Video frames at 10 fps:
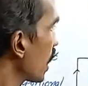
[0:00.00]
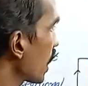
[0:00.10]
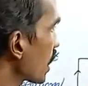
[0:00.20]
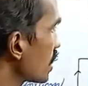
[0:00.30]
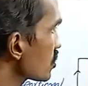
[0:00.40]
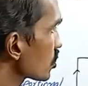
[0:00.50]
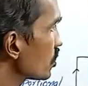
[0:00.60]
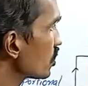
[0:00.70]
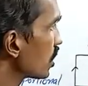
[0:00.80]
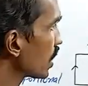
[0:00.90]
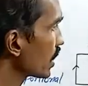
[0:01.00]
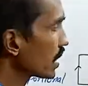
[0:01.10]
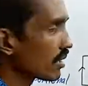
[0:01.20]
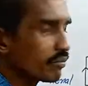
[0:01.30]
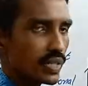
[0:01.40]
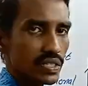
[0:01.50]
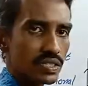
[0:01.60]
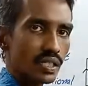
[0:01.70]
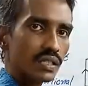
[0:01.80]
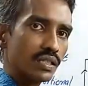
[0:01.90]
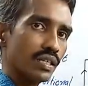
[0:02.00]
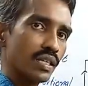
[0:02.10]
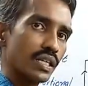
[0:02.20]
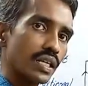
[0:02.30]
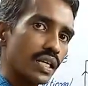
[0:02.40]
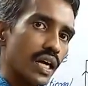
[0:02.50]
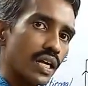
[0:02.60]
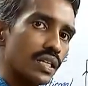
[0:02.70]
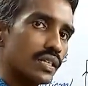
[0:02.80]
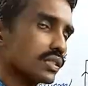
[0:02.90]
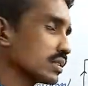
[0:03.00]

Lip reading: And also in ammeter, the current